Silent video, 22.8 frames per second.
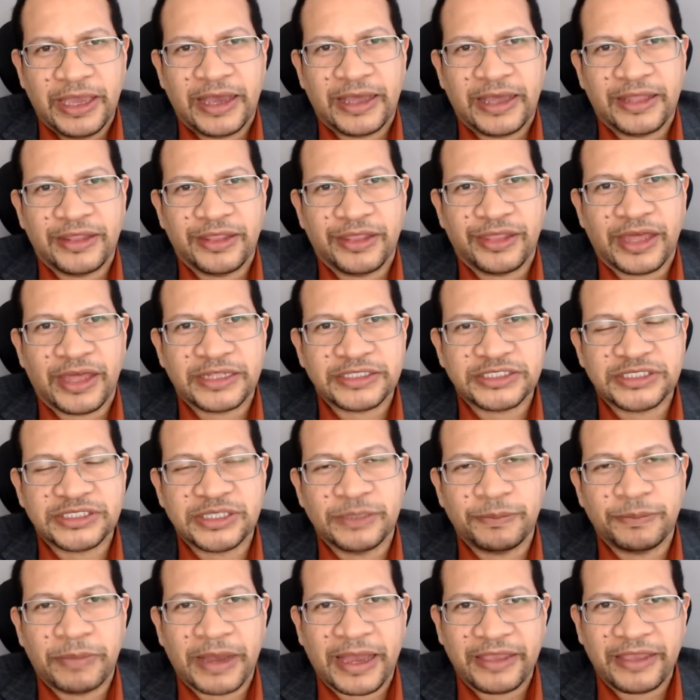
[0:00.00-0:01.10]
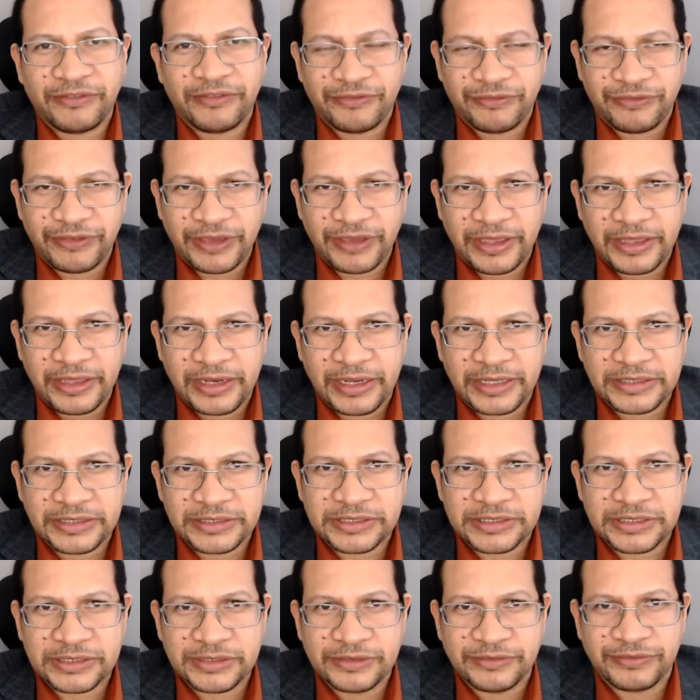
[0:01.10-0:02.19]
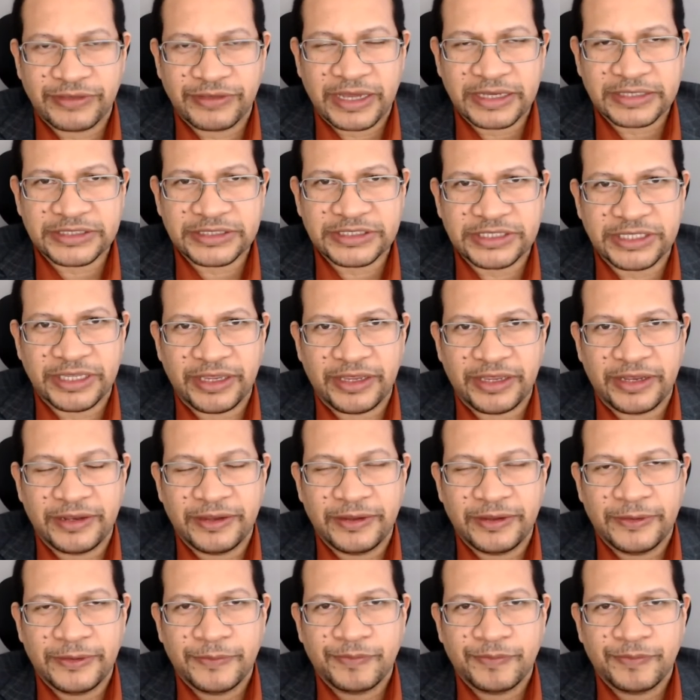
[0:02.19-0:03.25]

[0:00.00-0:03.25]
and that's the bivalent vaccine,